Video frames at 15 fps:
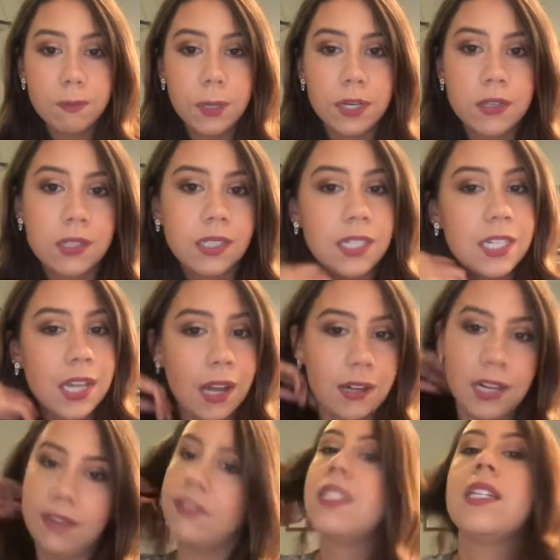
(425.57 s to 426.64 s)
personally done
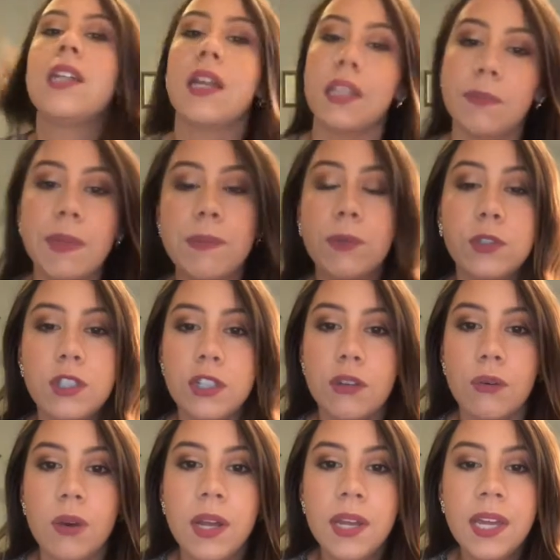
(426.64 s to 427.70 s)
and I've seen other people
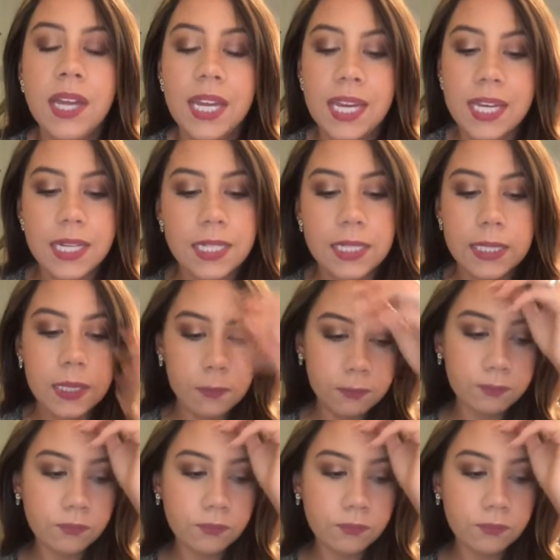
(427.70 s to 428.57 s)
do is